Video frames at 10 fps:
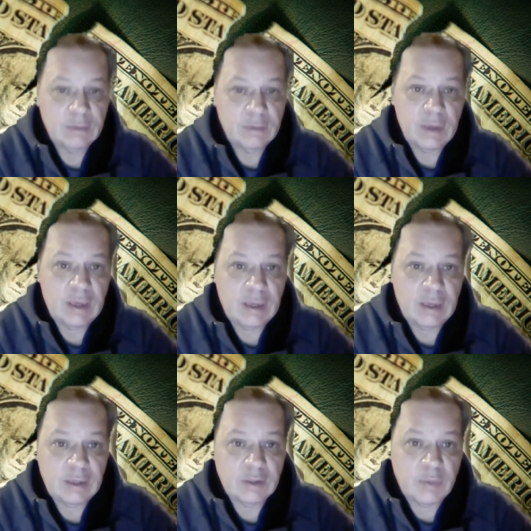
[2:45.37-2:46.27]

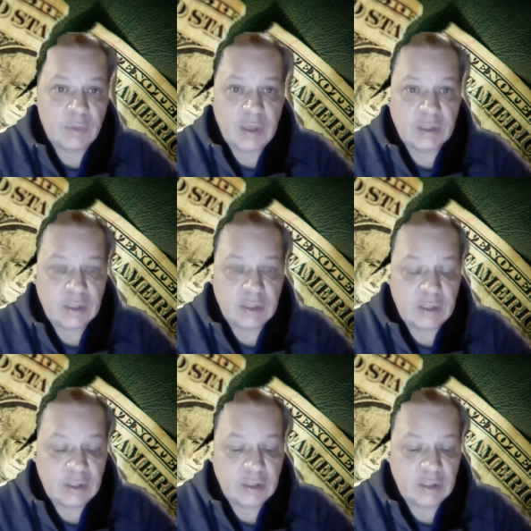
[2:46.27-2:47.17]
And so basically,
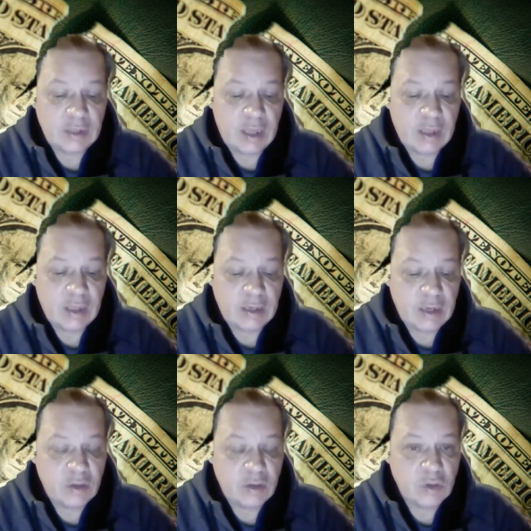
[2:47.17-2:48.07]
she's saying that
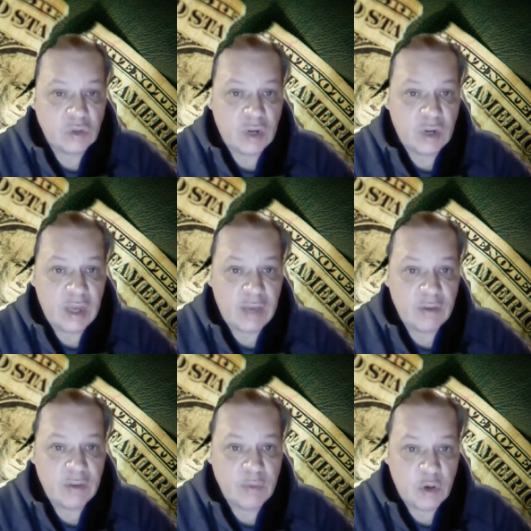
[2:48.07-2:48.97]
Ted Cruz tried to have
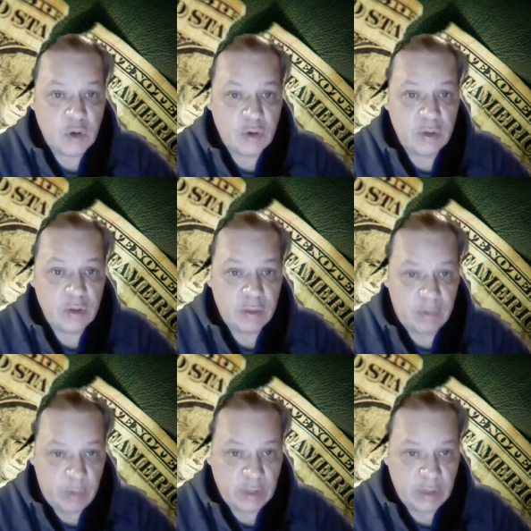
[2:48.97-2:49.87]
her murdered three
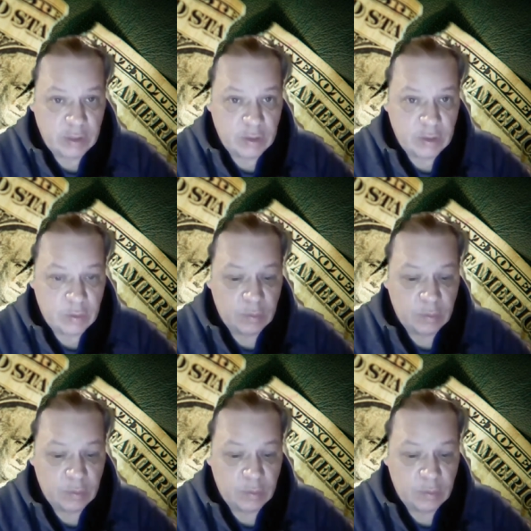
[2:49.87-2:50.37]
weeks ago.